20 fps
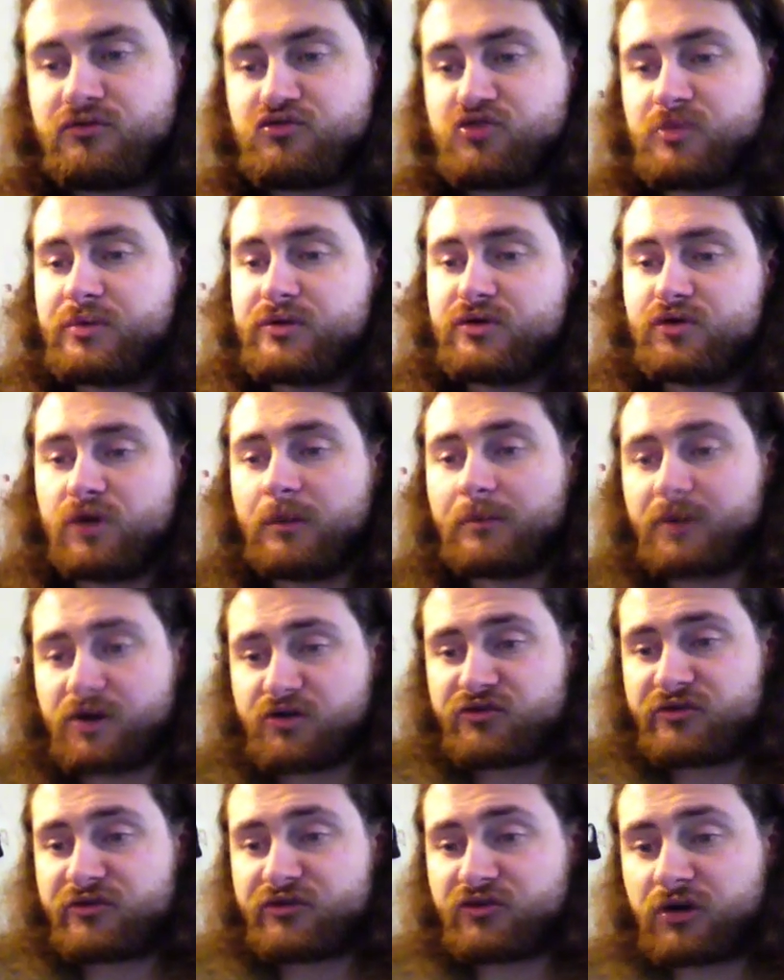tribute a
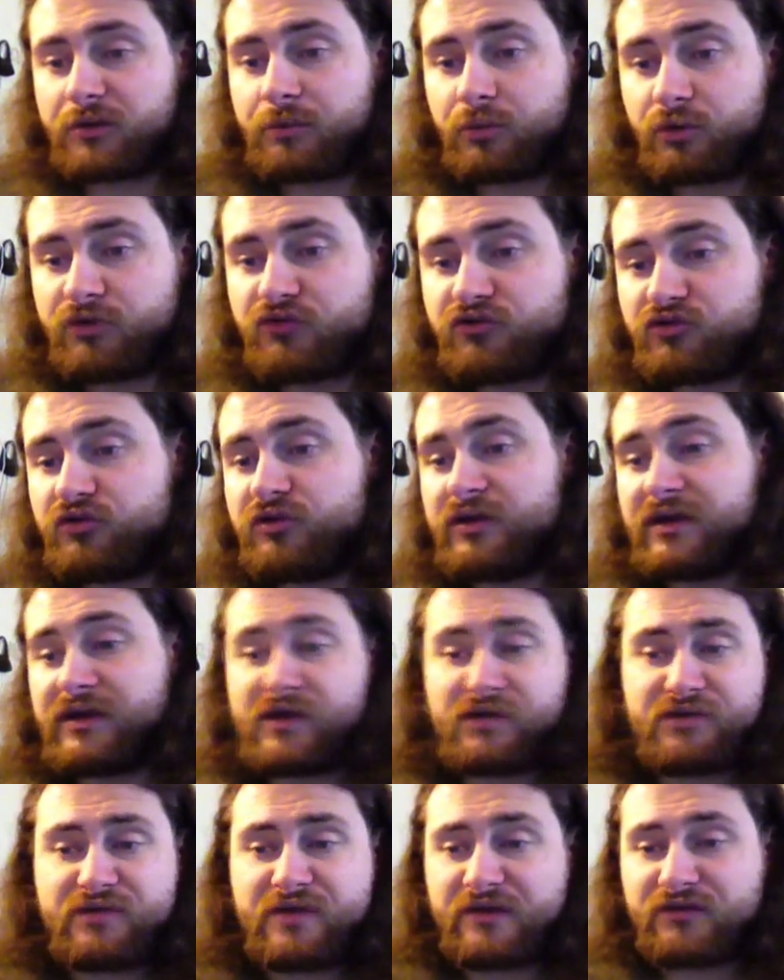monster this card points to,
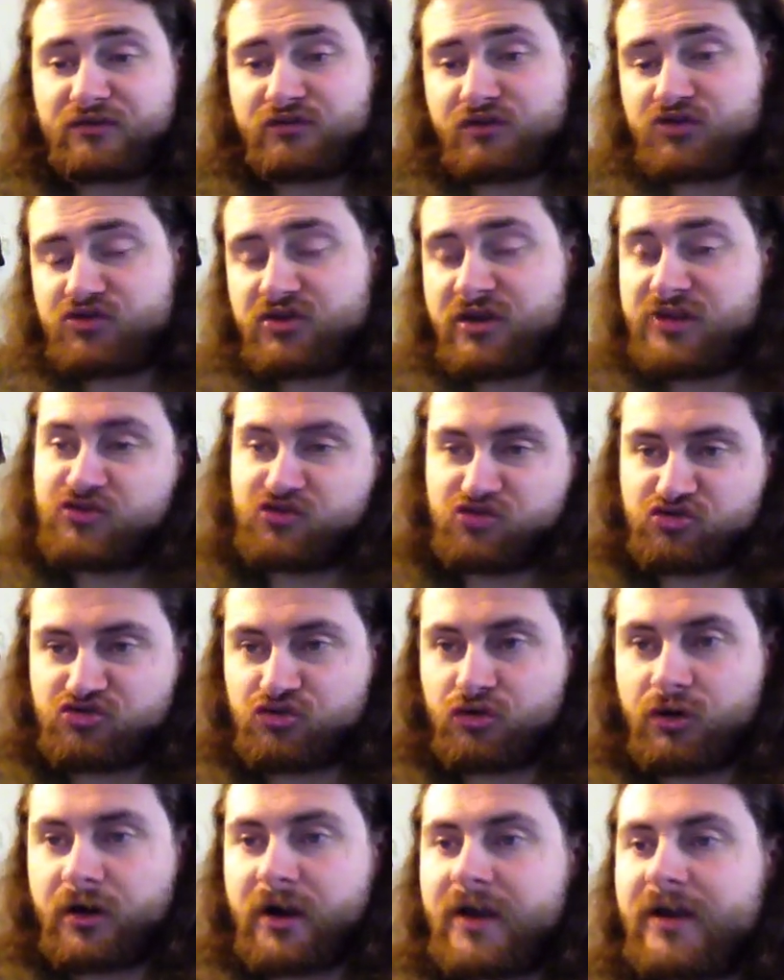negate the activation, and
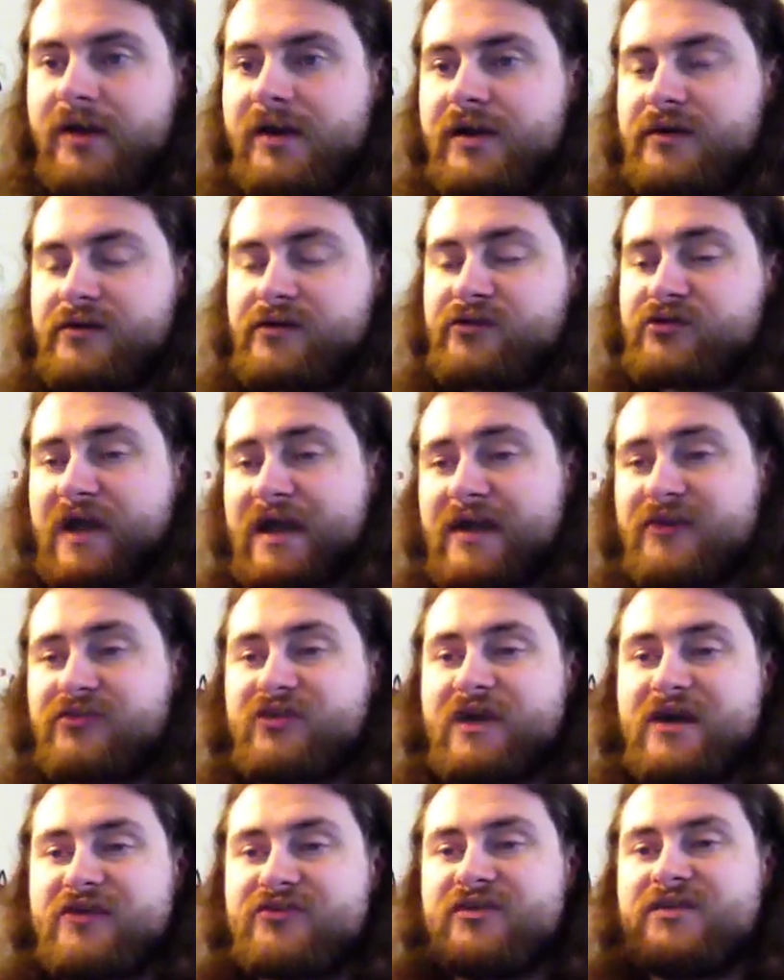destroy. This acts
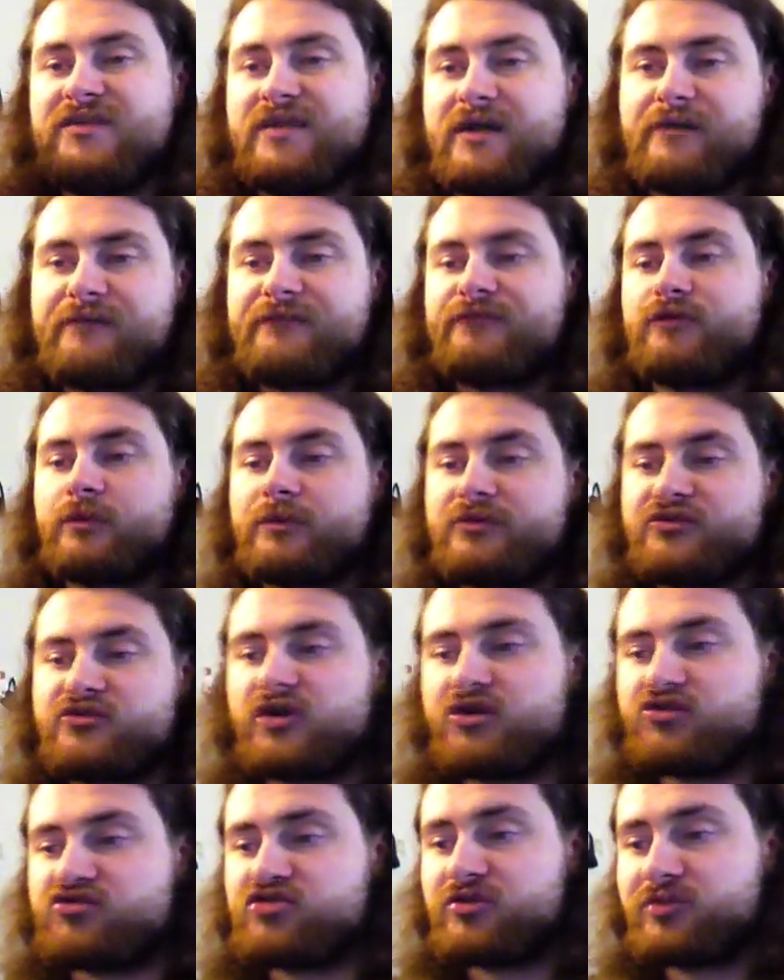as another form of
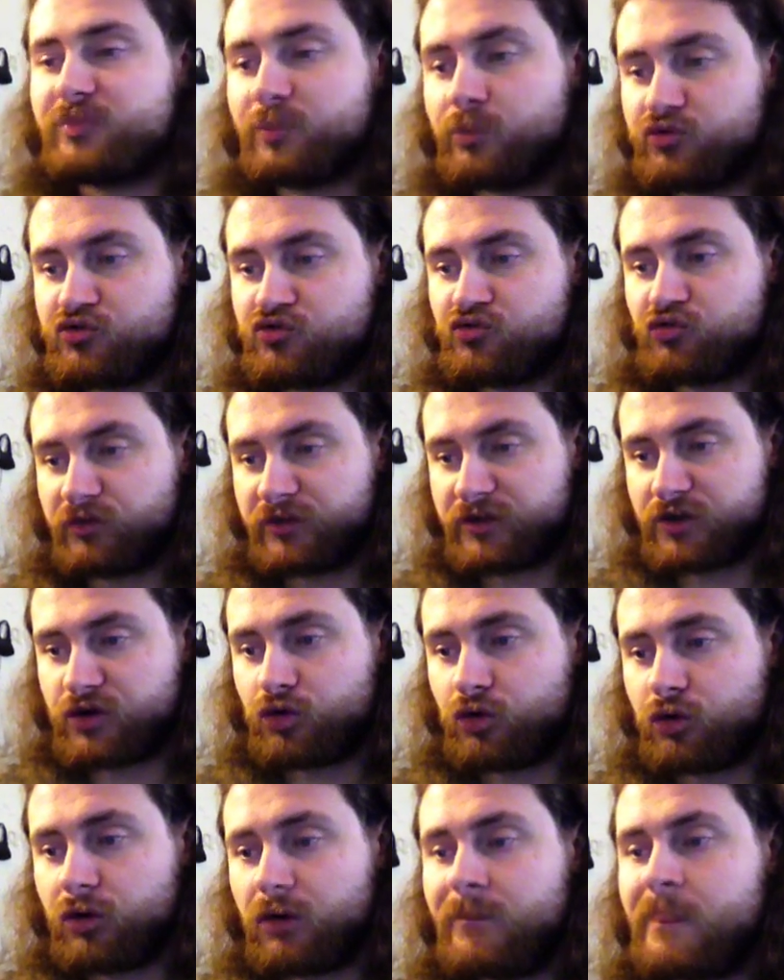Solemn Judgment, which is really
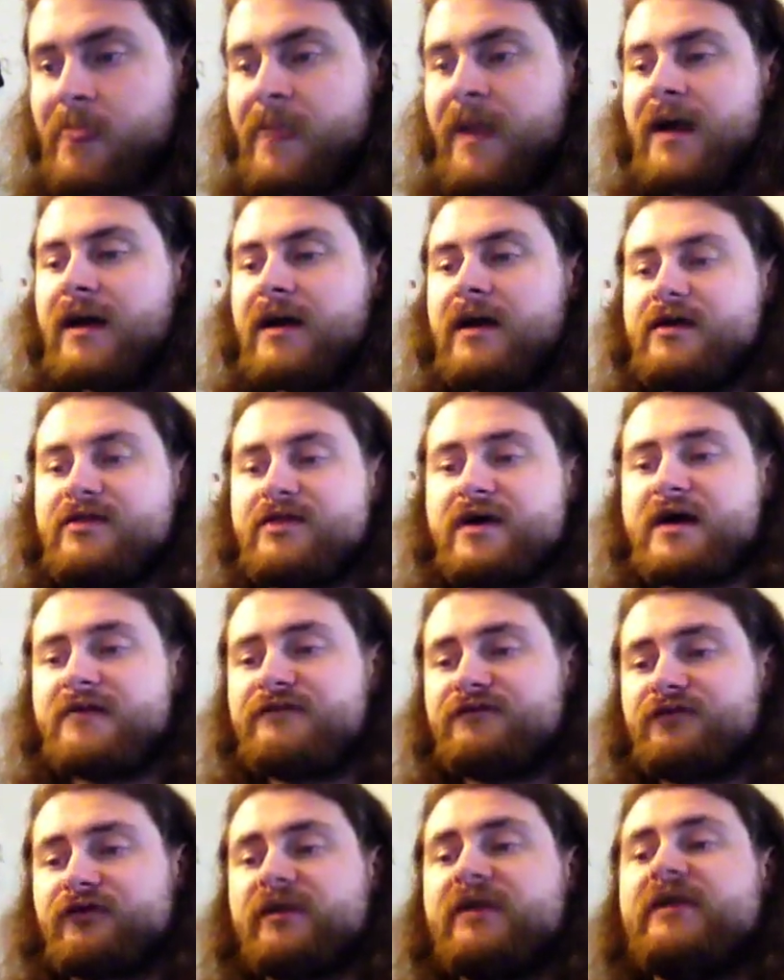cool.
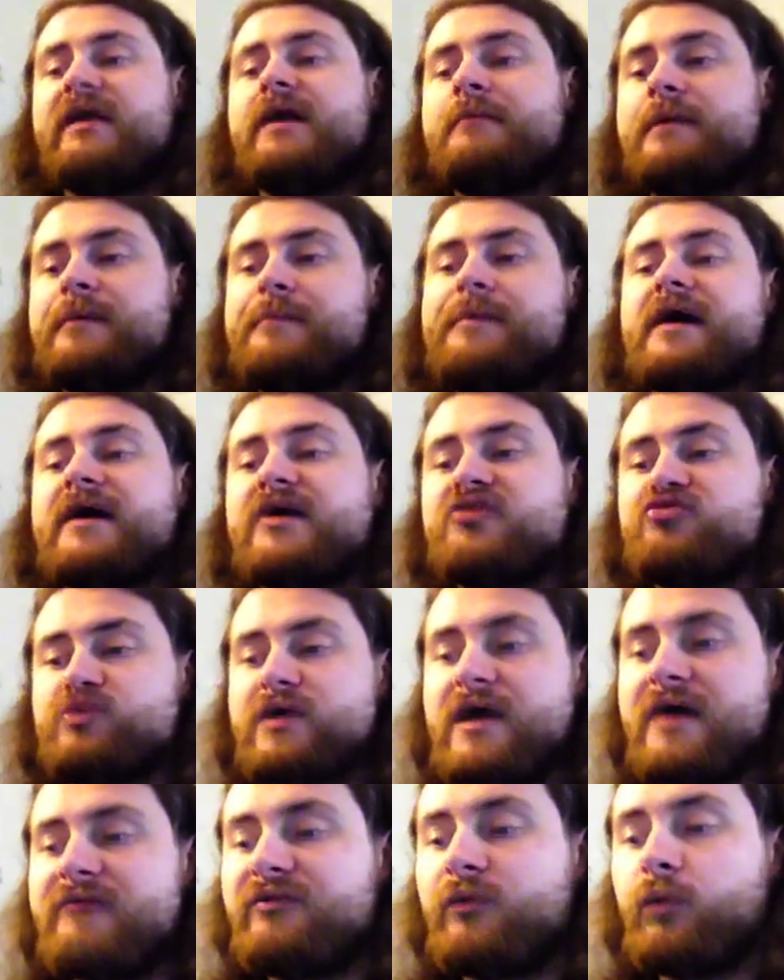Then for the Knightmare package,
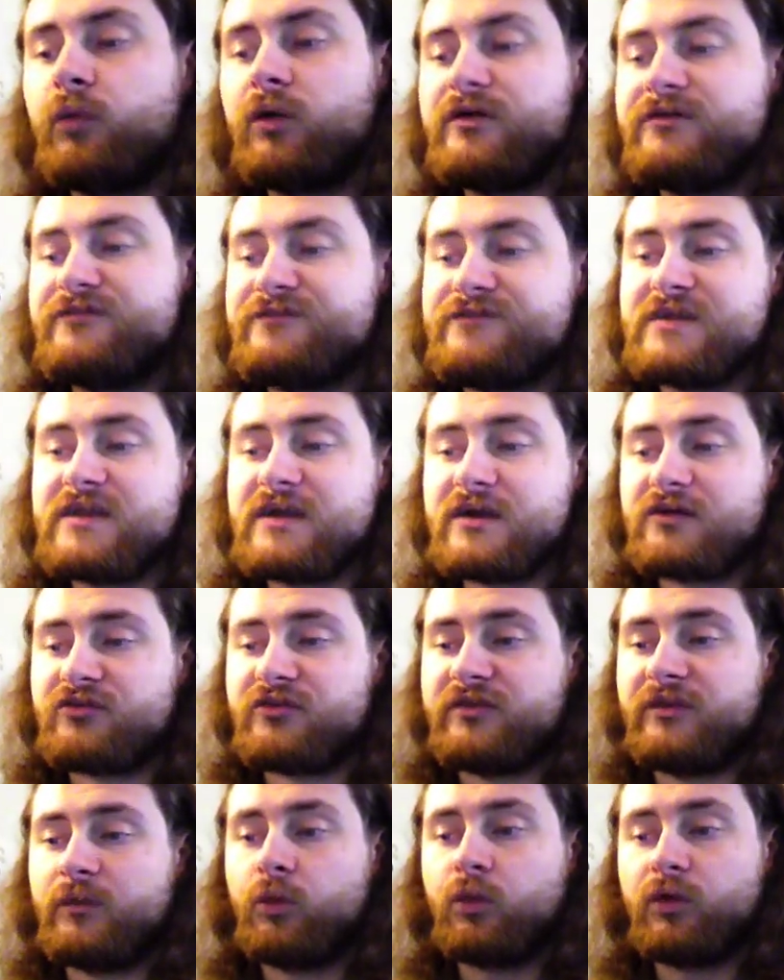we have the one Phoenix
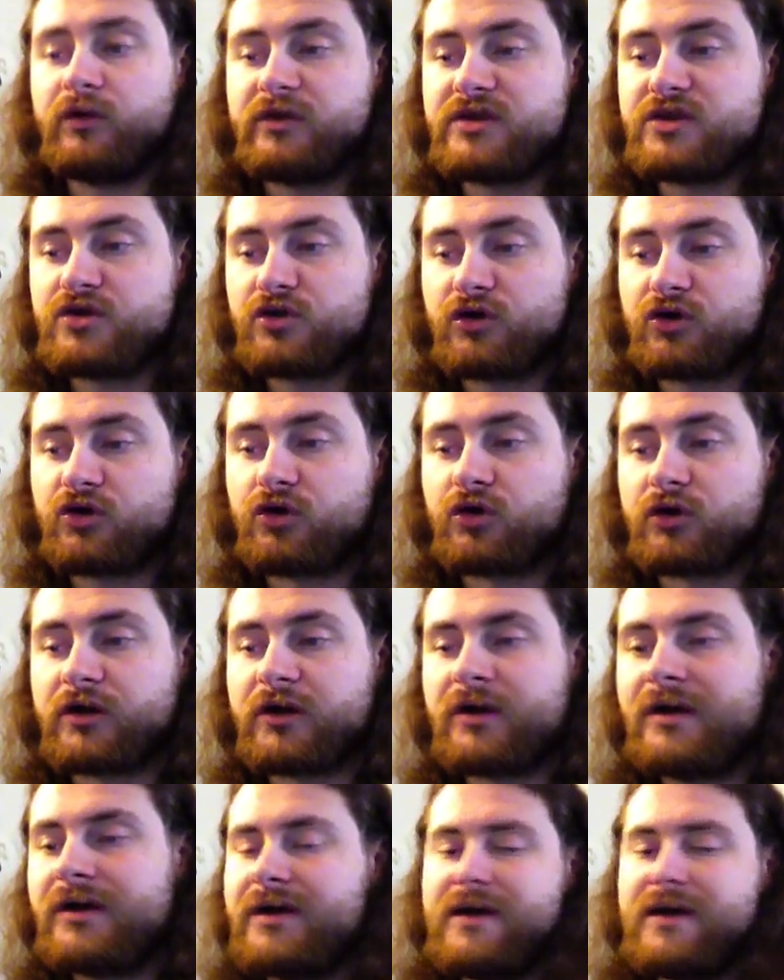and the one Unicorn.